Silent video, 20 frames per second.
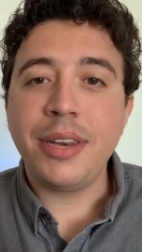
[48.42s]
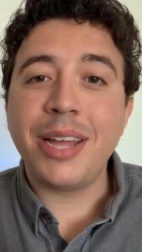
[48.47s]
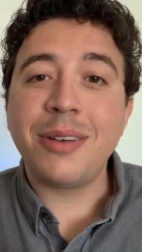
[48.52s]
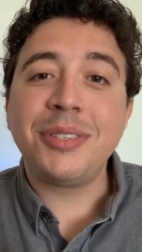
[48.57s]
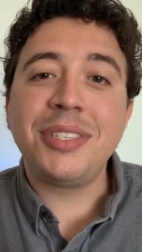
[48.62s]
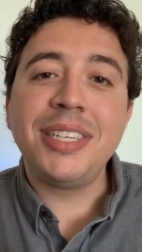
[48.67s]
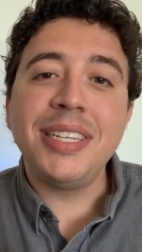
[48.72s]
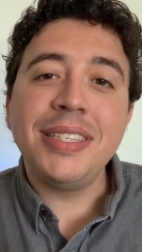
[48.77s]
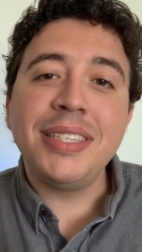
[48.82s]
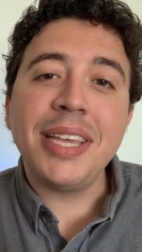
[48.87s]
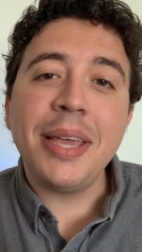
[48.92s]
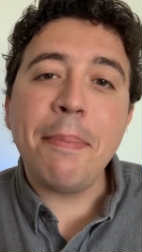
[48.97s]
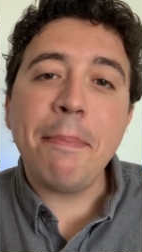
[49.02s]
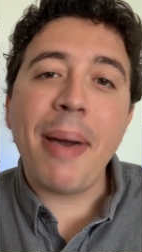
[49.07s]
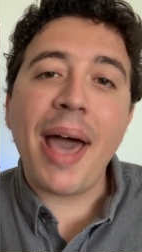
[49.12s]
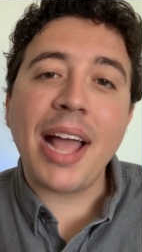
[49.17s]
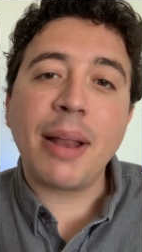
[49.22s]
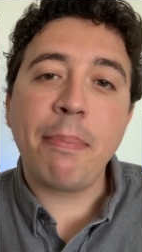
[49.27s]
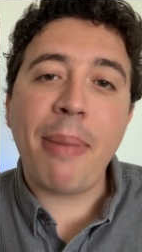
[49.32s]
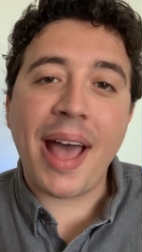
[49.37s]
Now, since
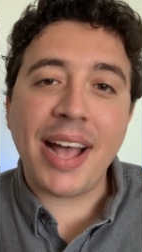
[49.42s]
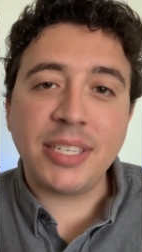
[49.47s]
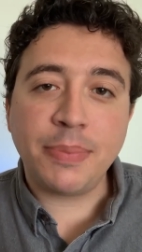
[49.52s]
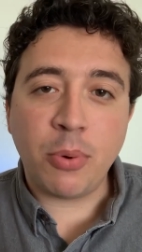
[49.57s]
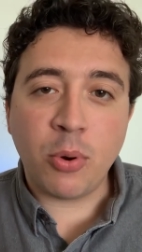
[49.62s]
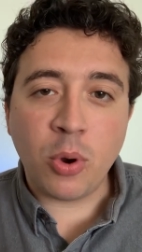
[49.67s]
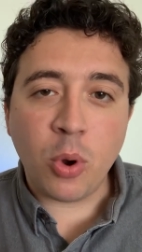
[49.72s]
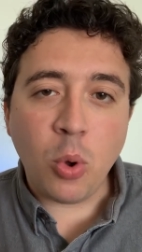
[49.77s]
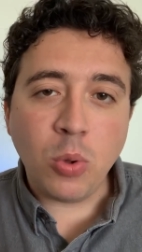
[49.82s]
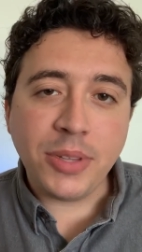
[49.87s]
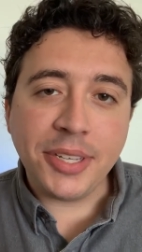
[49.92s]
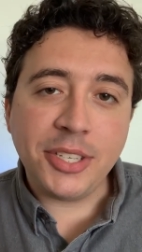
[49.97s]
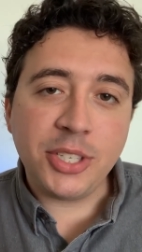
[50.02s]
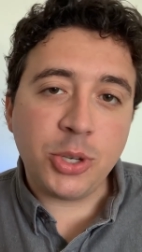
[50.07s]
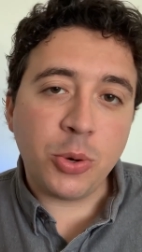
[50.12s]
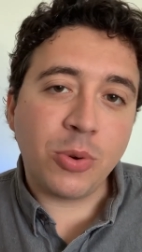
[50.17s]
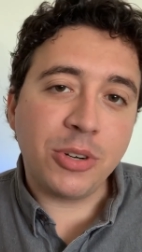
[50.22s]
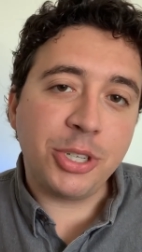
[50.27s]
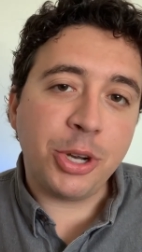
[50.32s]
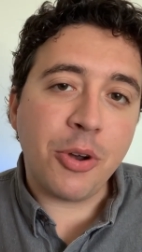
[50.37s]
ImPACT Passport only
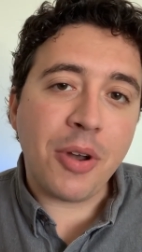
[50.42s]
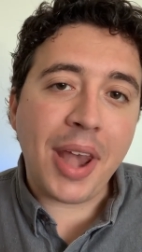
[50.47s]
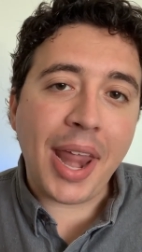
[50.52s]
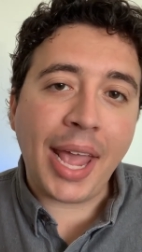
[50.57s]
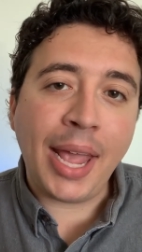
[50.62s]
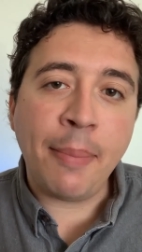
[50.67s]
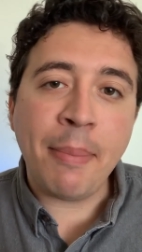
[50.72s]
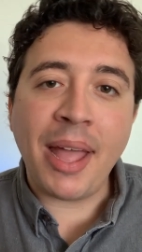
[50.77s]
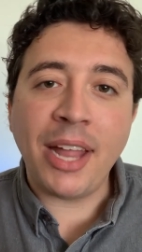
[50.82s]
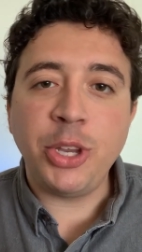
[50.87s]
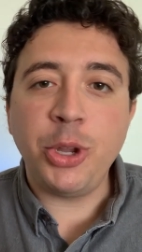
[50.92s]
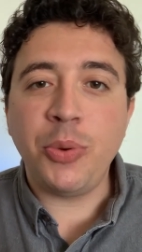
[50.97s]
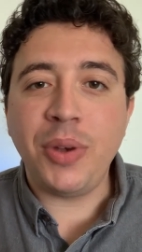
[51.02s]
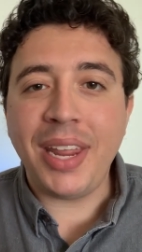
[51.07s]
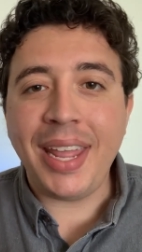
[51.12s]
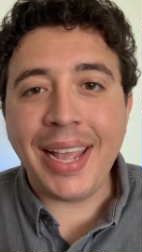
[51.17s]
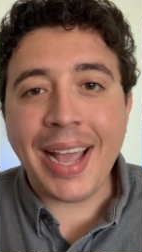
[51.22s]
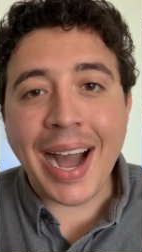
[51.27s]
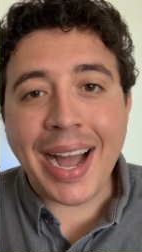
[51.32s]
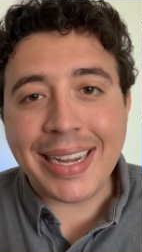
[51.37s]
stores your name and
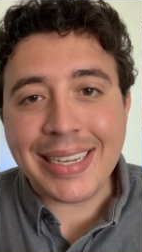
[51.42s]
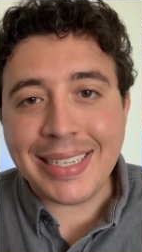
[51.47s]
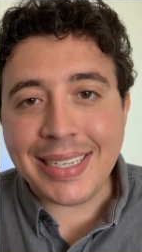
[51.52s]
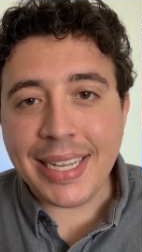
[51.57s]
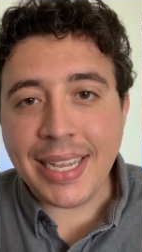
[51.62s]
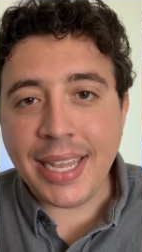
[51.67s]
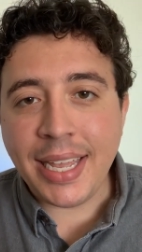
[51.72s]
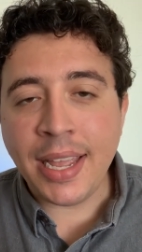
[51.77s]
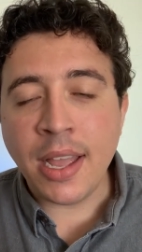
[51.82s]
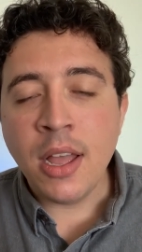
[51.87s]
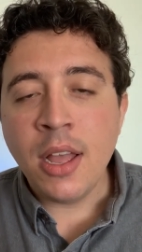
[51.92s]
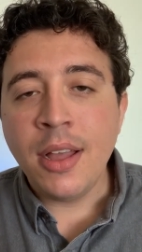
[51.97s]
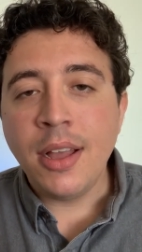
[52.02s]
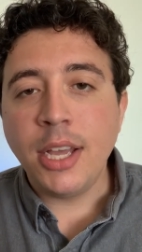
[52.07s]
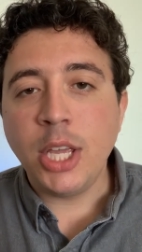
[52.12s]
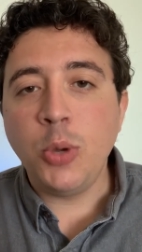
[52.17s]
unique ID,